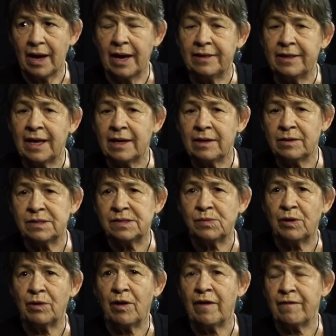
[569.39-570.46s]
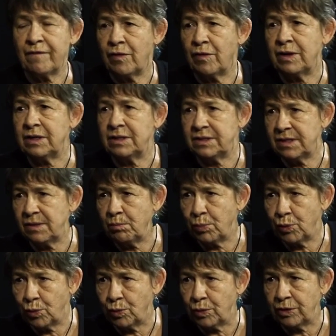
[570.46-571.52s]
And that is where I find it's
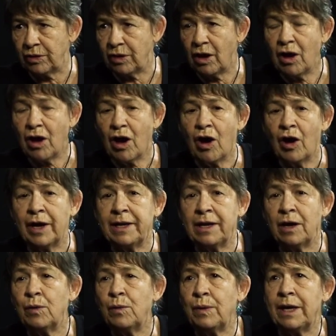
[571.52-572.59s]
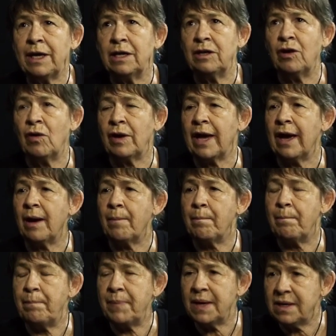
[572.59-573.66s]
important. Mm-hmm. I know we can knock out
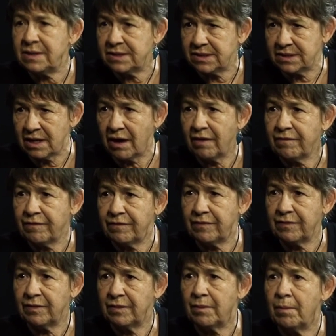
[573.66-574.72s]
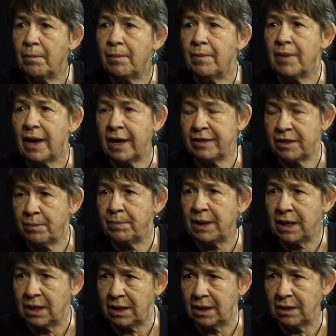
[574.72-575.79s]
big stuff mm-hmm. at the
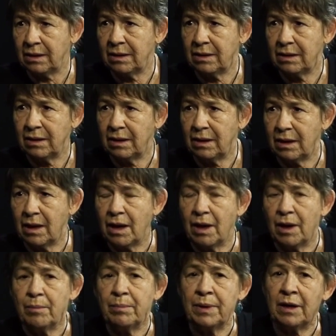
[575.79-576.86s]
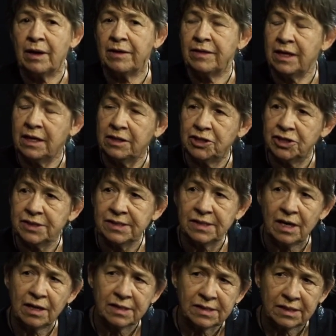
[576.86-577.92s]
beginning, mm-hmm. but I think just
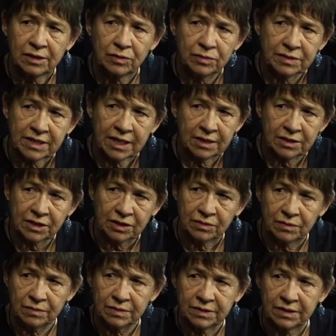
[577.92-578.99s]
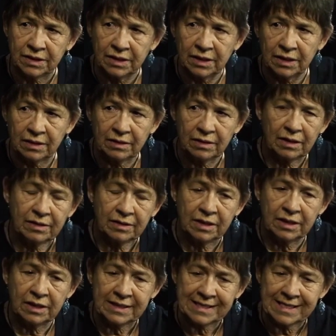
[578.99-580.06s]
those little tentacles that are
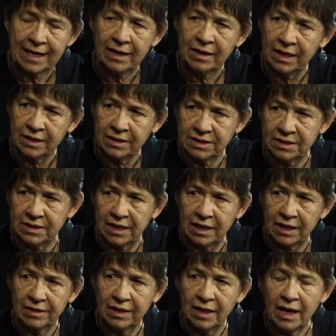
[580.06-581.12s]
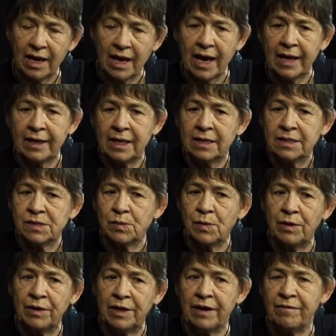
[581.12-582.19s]
that are mm-hmm. down underneath, and that's
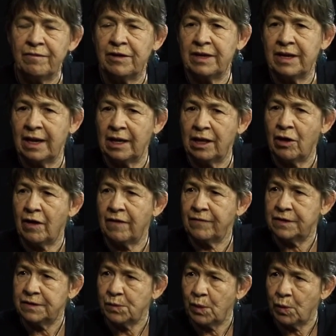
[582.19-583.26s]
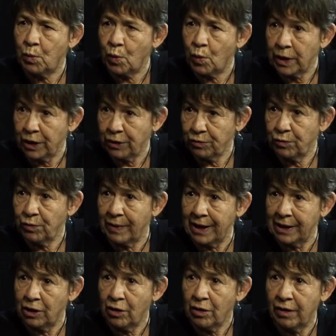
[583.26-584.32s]
where in everyday life, as we're walking through
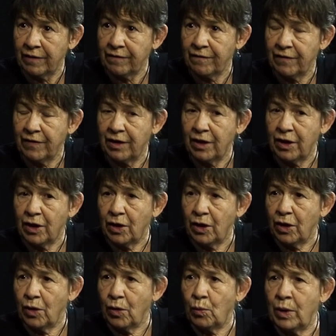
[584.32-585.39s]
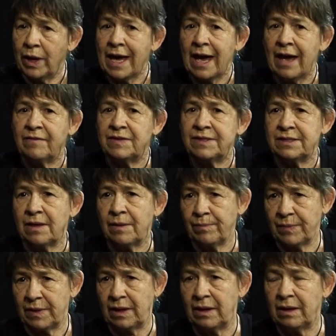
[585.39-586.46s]
our mm-hmm. life, definitely we have
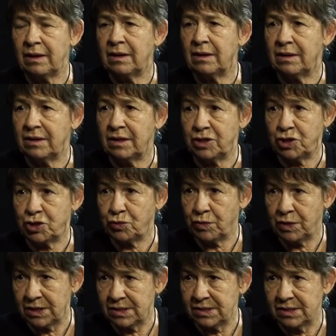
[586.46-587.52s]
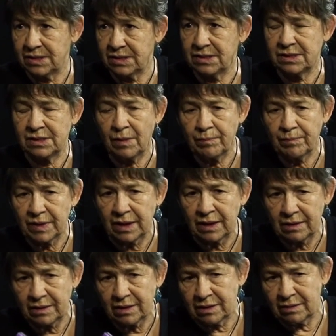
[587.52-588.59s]
something that triggers us,
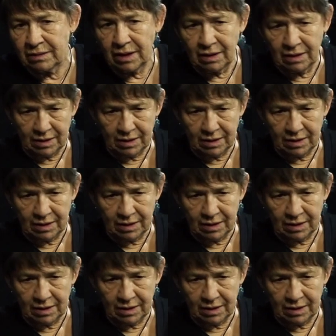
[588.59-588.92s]
something that.